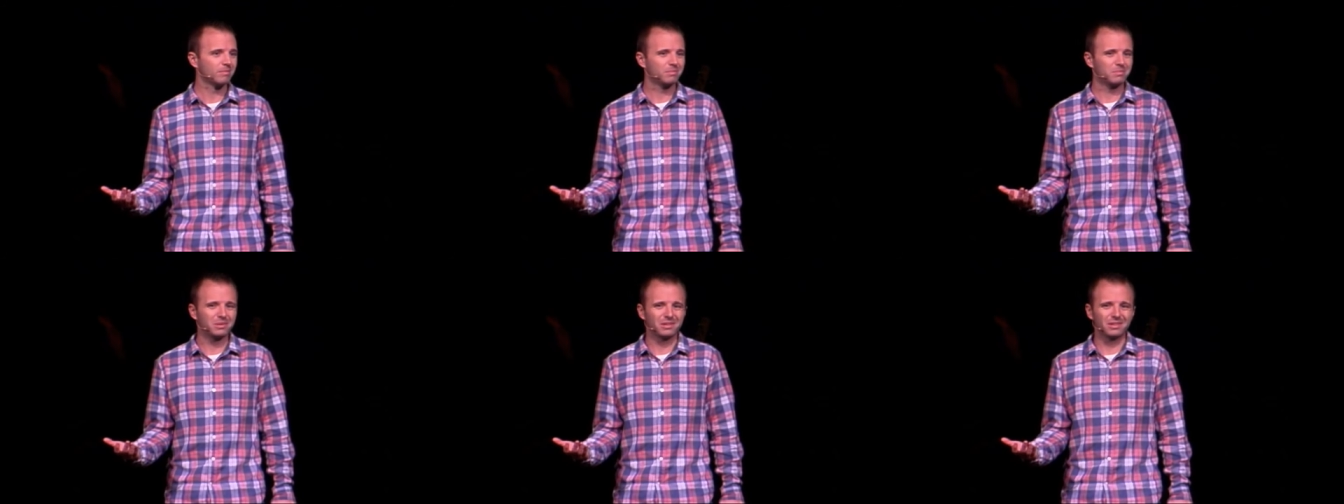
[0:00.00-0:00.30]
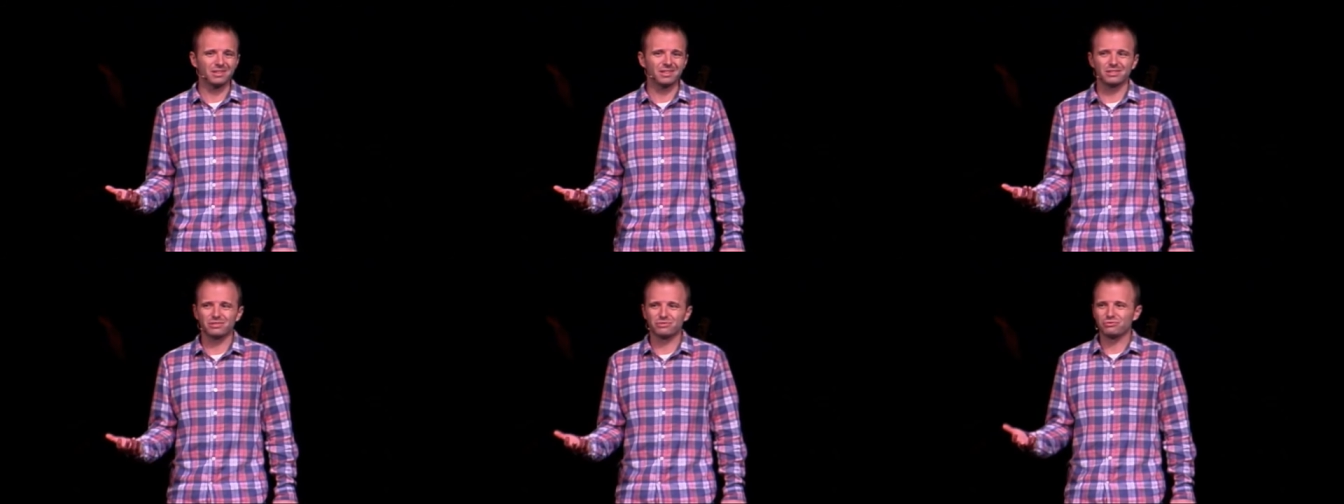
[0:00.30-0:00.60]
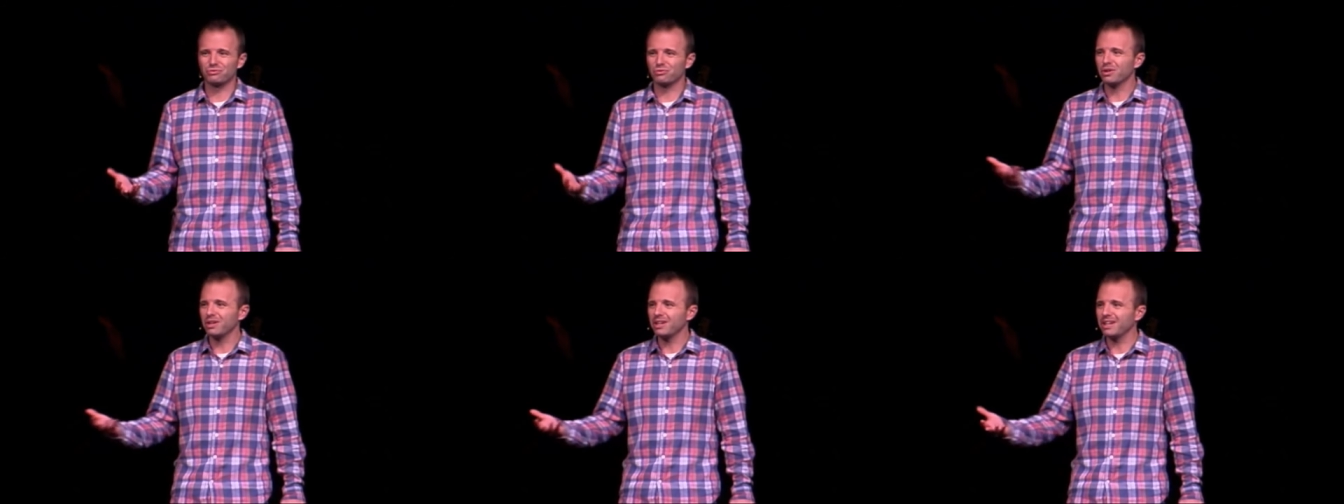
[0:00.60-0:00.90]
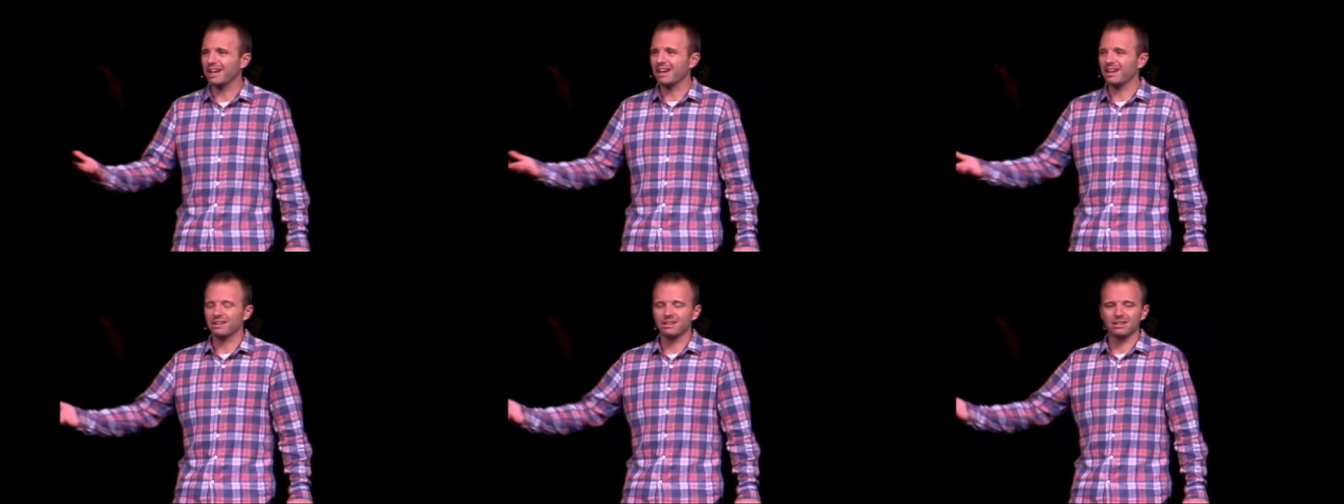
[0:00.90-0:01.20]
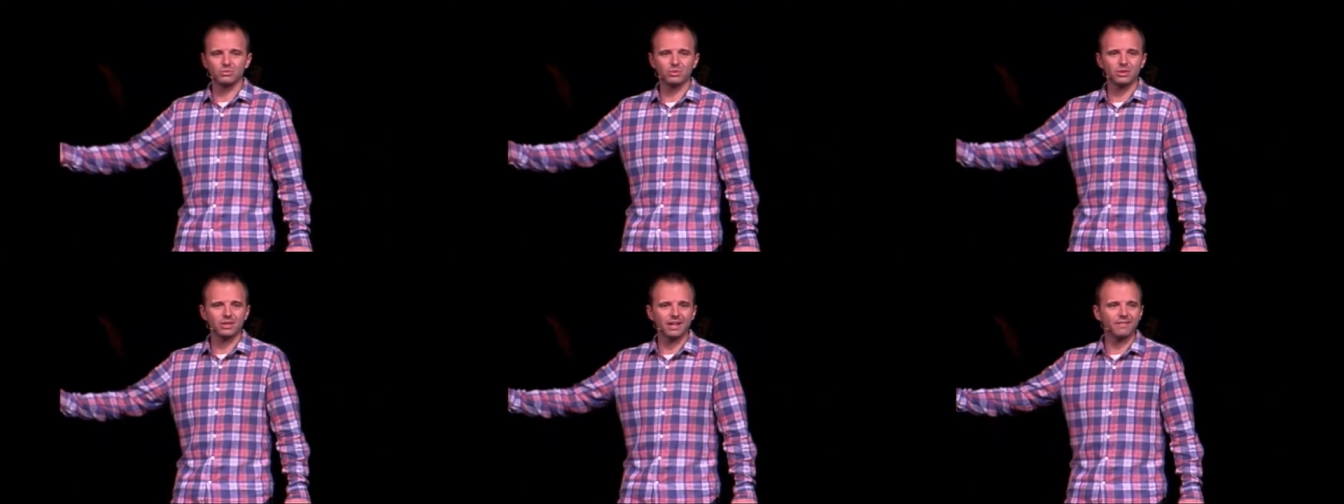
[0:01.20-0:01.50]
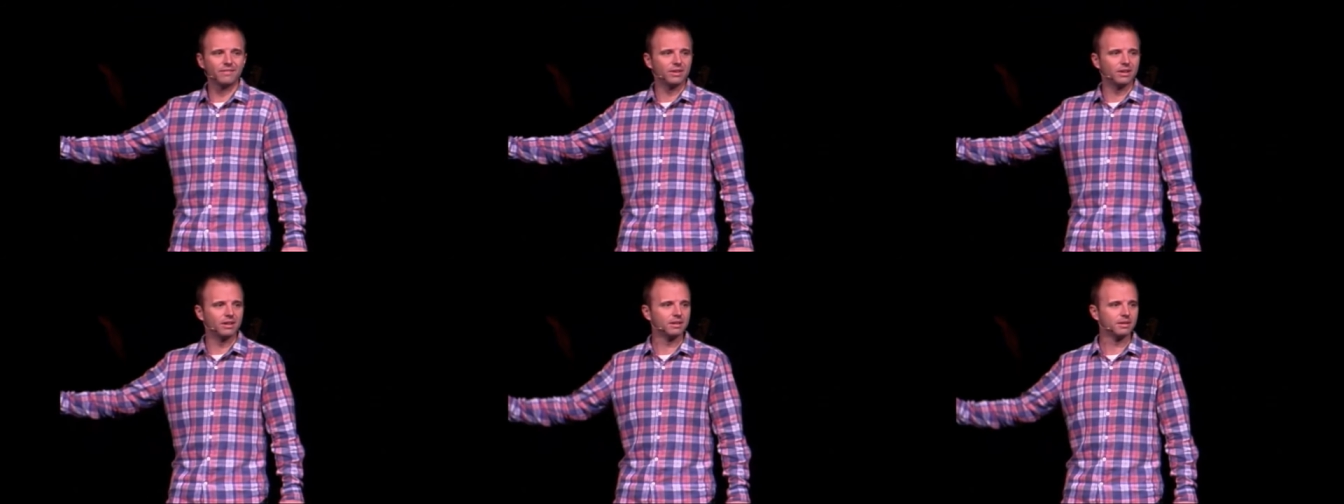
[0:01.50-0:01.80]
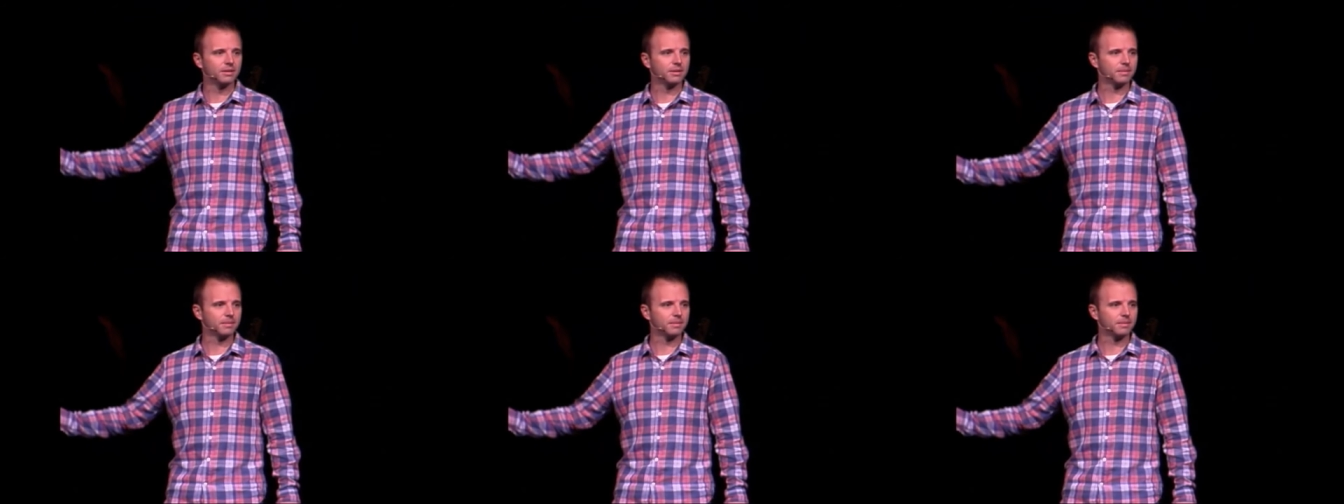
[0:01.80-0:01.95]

But it is free. I don't, whatever.